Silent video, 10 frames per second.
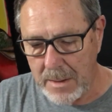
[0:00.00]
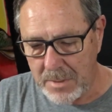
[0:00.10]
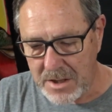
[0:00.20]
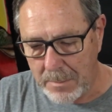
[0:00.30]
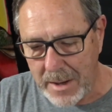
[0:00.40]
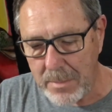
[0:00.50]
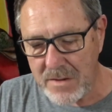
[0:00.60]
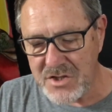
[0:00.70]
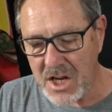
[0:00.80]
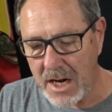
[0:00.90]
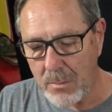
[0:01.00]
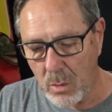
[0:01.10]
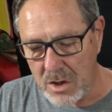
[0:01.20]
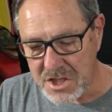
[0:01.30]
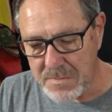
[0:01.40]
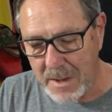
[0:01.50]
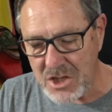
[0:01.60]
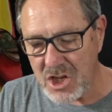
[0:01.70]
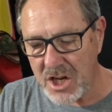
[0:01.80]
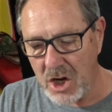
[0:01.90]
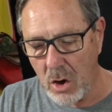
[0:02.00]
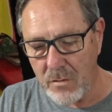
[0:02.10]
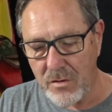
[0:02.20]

but the people of Sodom were especially known